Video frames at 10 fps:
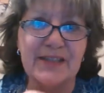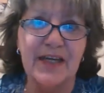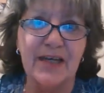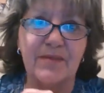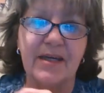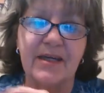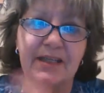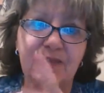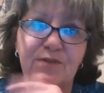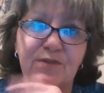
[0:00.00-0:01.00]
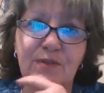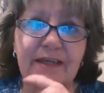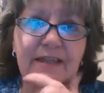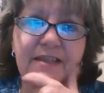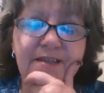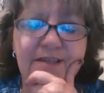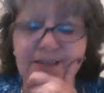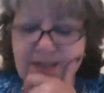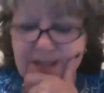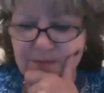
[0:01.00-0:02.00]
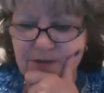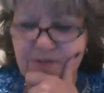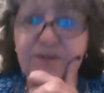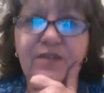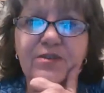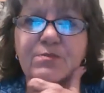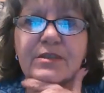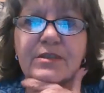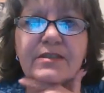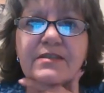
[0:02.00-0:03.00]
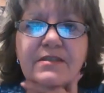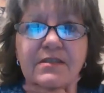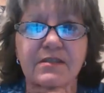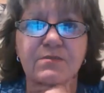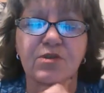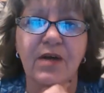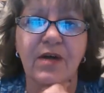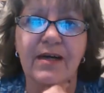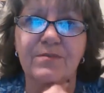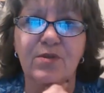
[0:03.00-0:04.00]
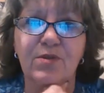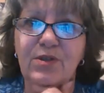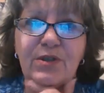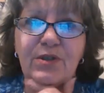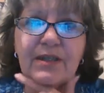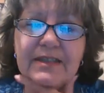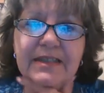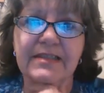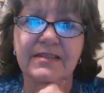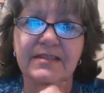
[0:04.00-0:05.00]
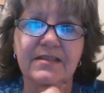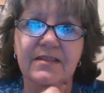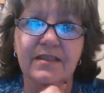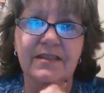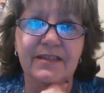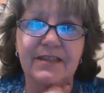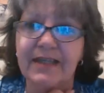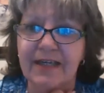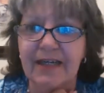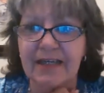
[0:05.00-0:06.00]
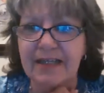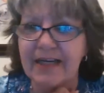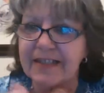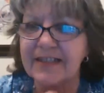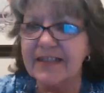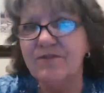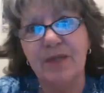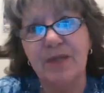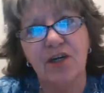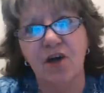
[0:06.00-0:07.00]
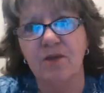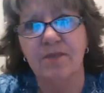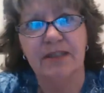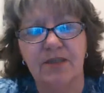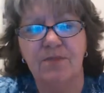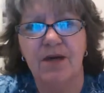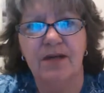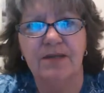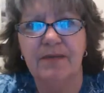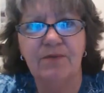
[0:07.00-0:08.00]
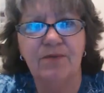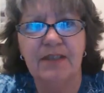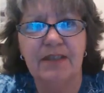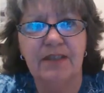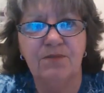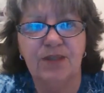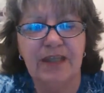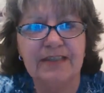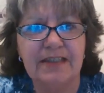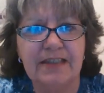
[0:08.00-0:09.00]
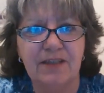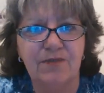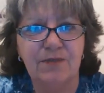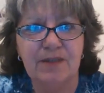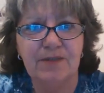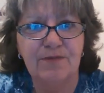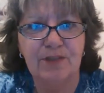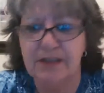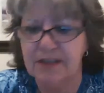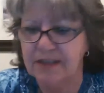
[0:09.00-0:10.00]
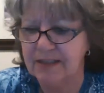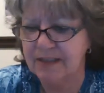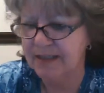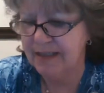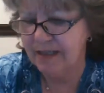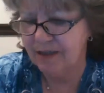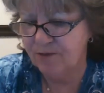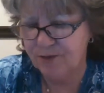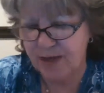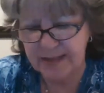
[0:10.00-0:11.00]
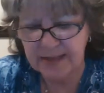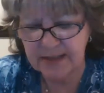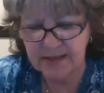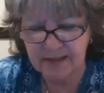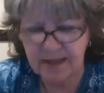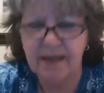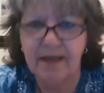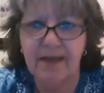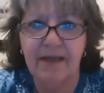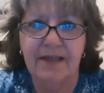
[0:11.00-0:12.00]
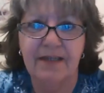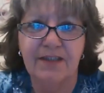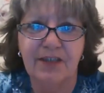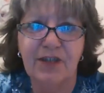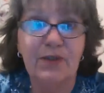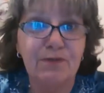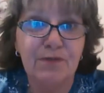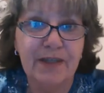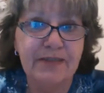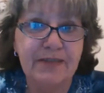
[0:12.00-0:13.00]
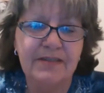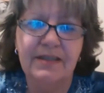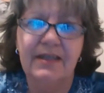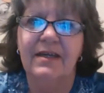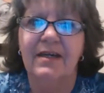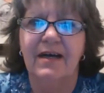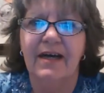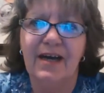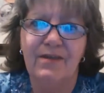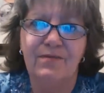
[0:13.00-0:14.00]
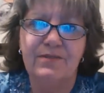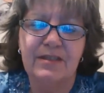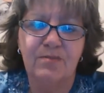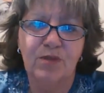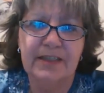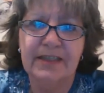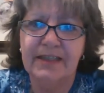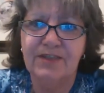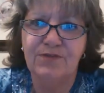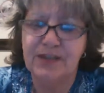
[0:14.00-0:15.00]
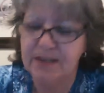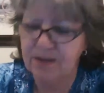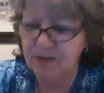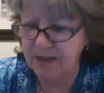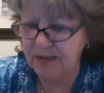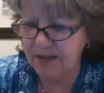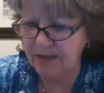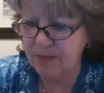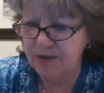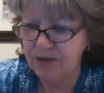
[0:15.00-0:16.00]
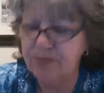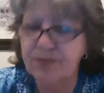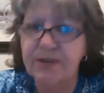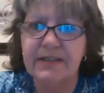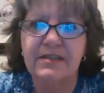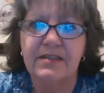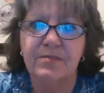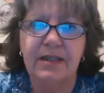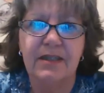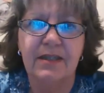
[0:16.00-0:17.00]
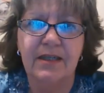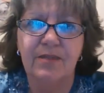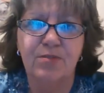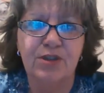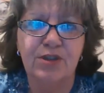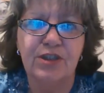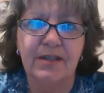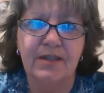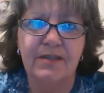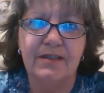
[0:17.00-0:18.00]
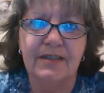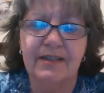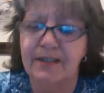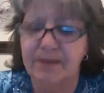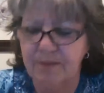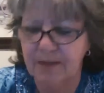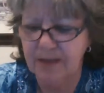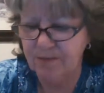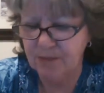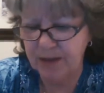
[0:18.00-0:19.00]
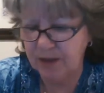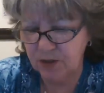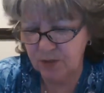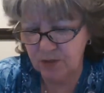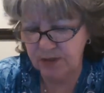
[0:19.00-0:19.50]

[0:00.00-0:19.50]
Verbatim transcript: time. And if you like these types of videos, please subscribe or at least... Uh, like it, leave me a comment bottom. I really would like to hear from different uh, friends and current friends. I have some really nice friends out there that have been super nice to me, and I appreciate it uh, for being new on